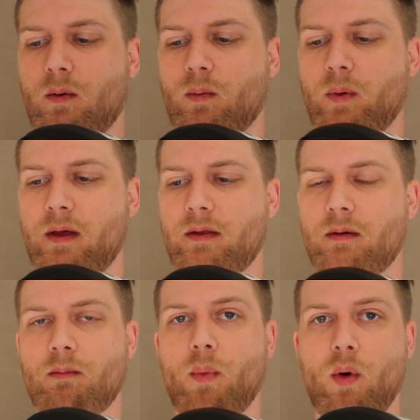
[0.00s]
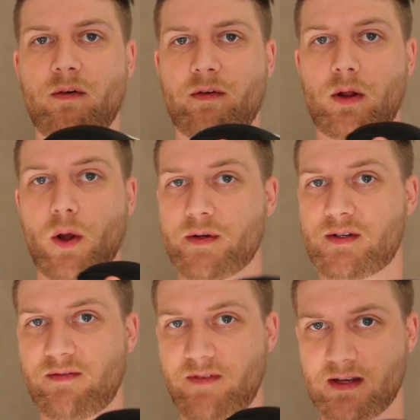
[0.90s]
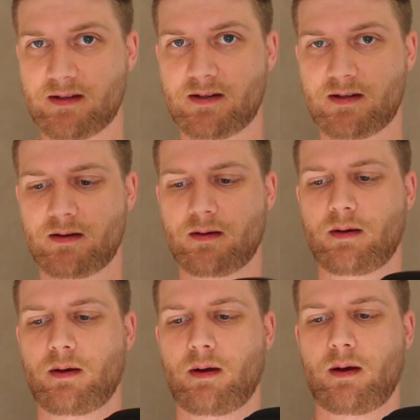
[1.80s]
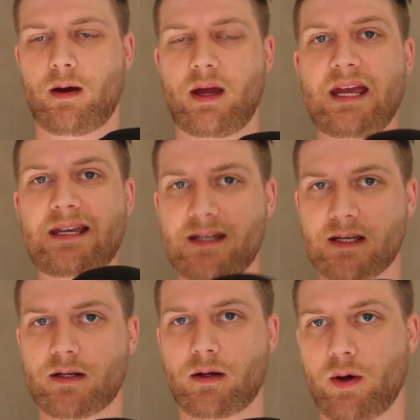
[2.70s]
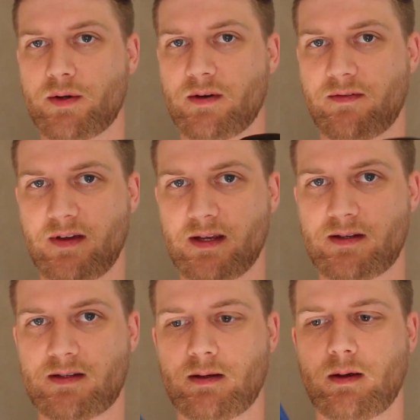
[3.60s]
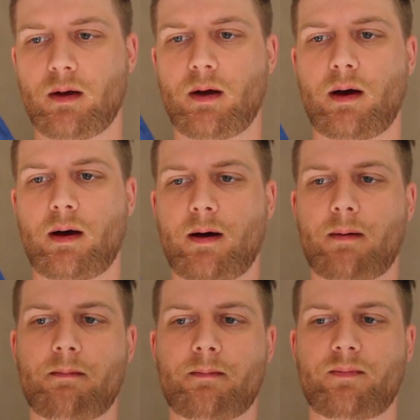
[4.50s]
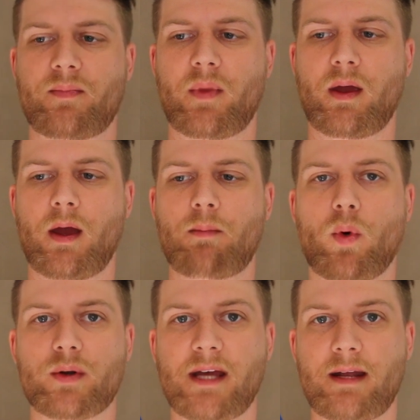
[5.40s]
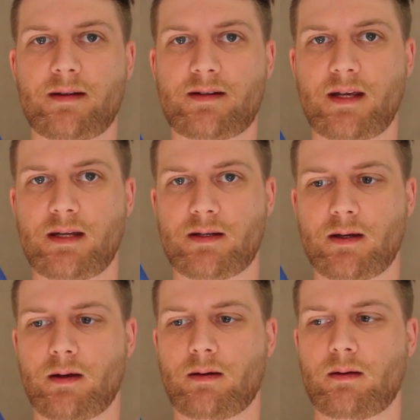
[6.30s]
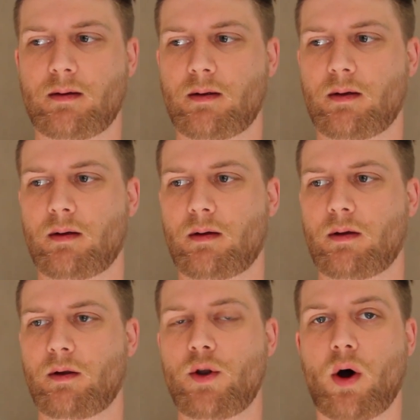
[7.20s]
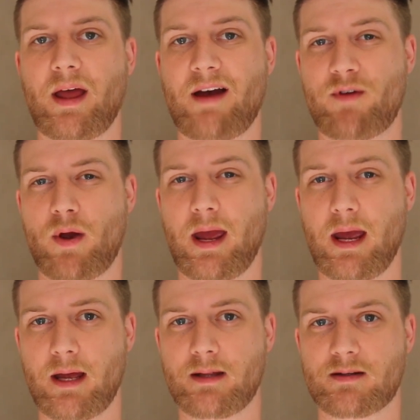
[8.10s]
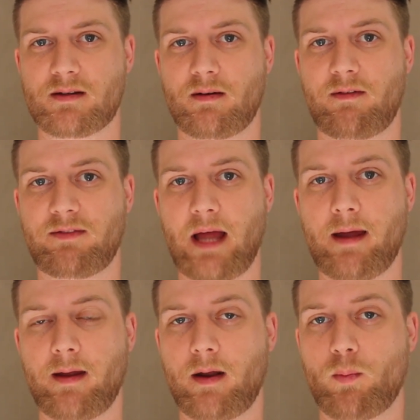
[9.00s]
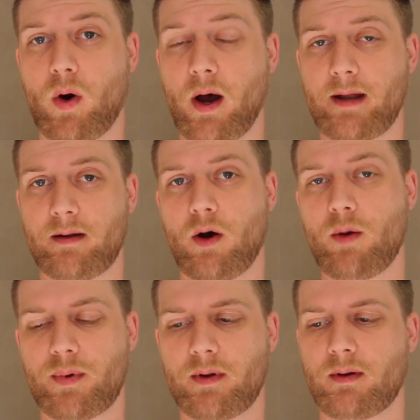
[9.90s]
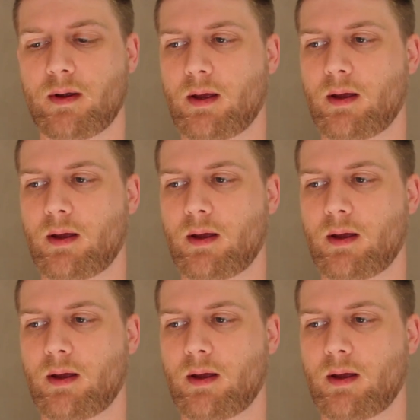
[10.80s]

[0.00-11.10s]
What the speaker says: with more closed fists, easier to close your fist, and more tendency to not have your hands flat and wide and open,